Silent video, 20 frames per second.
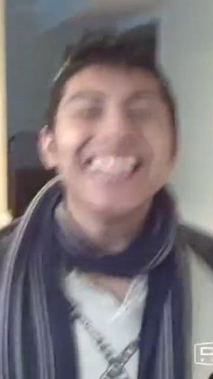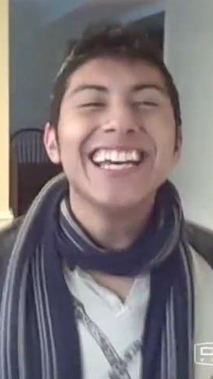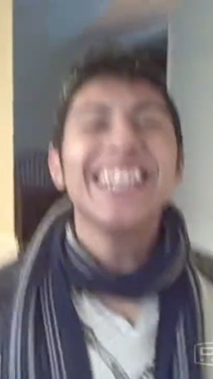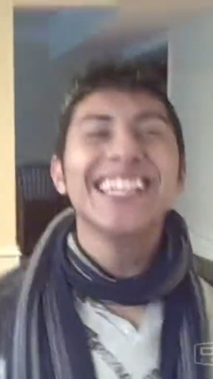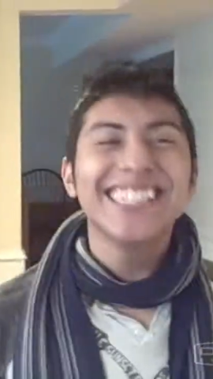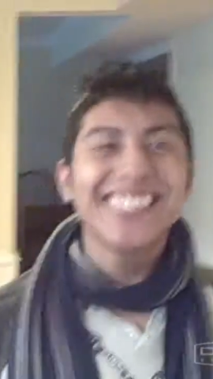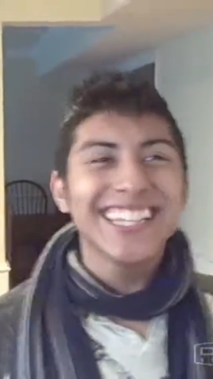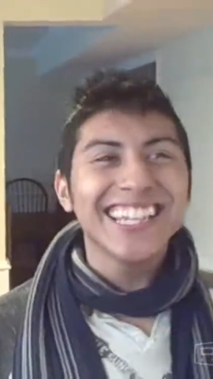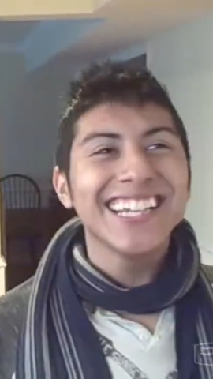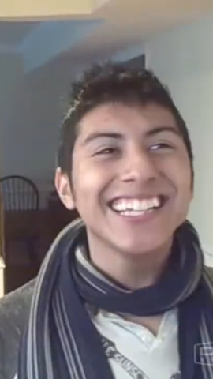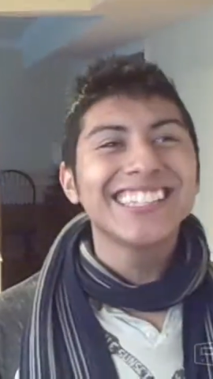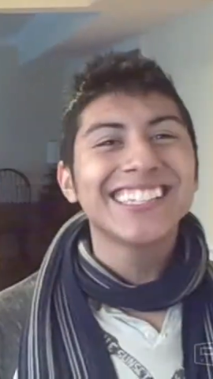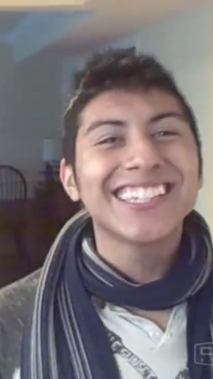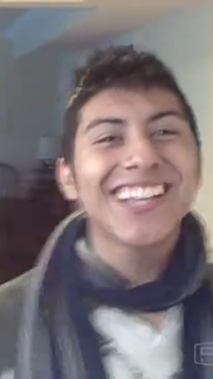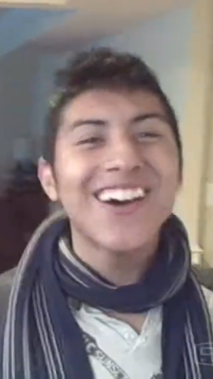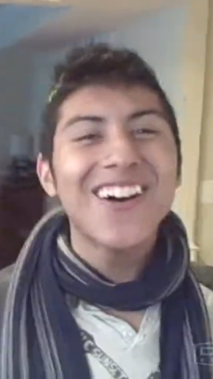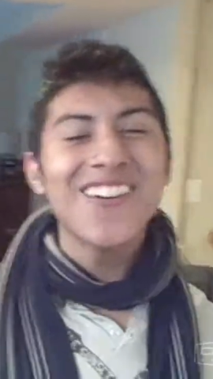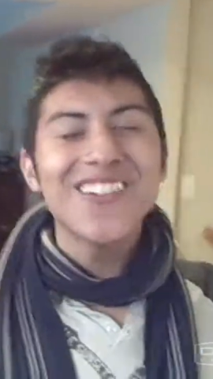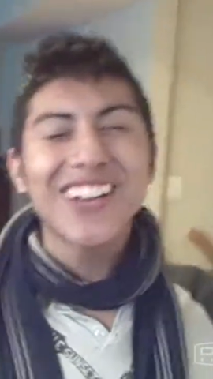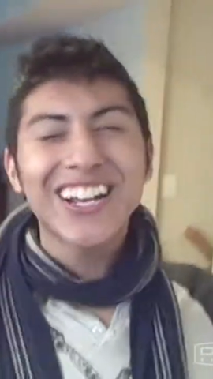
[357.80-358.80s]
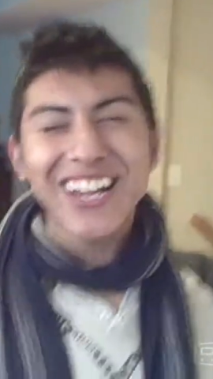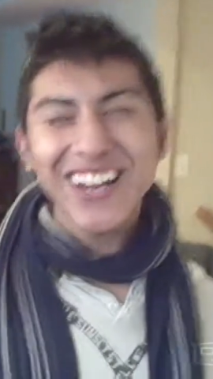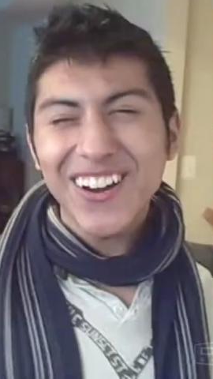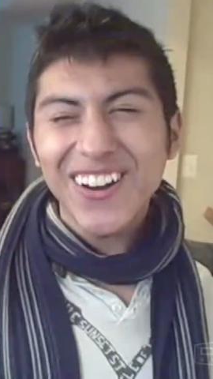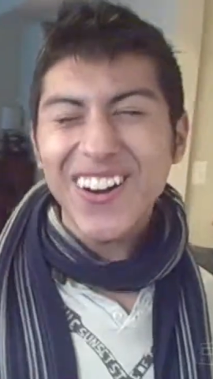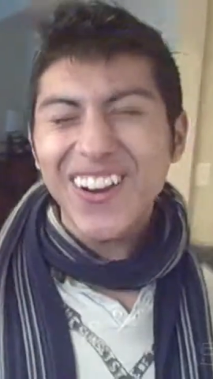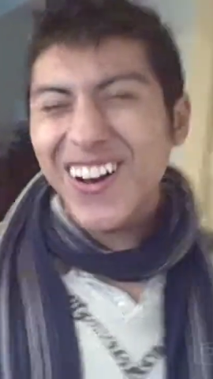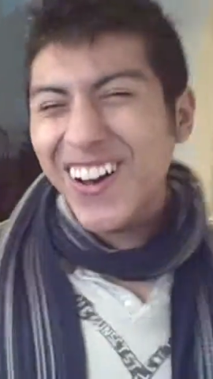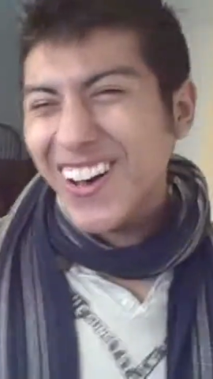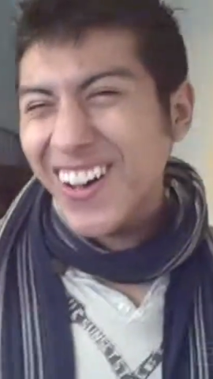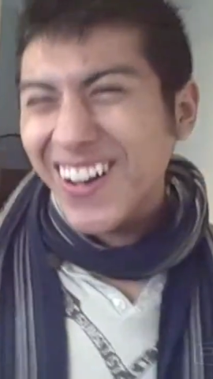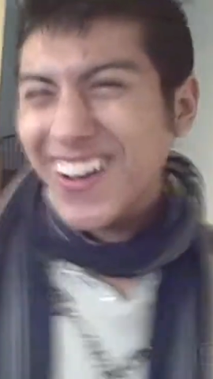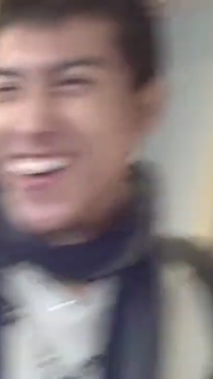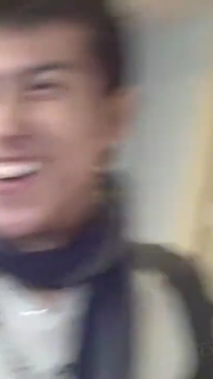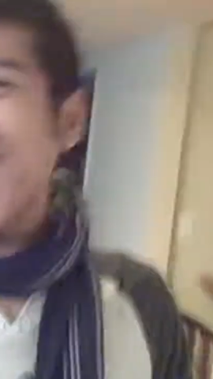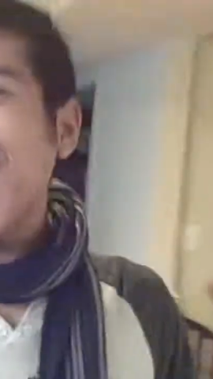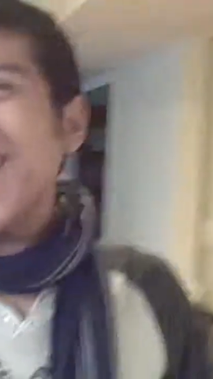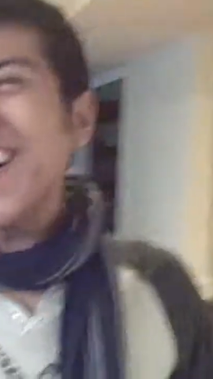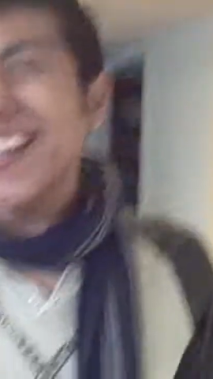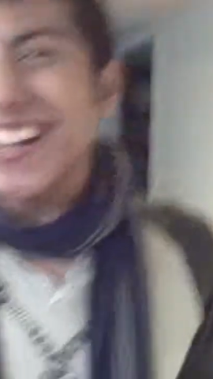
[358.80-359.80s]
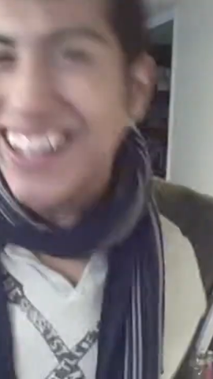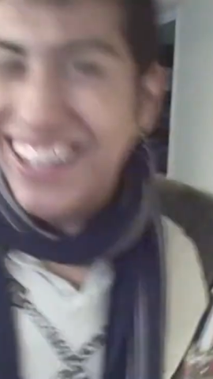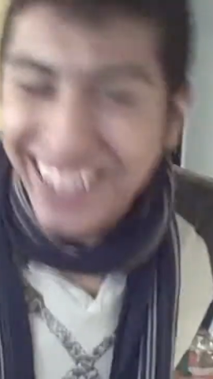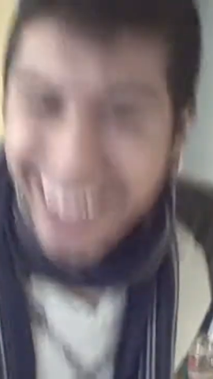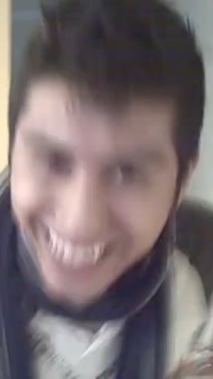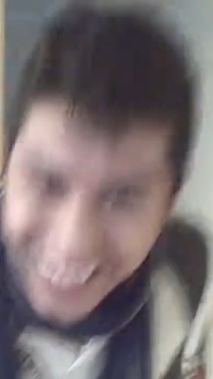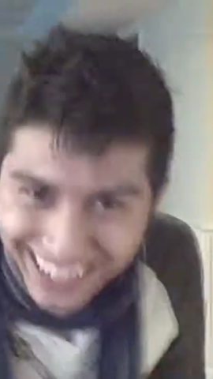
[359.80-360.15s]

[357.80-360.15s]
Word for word: this is so cool.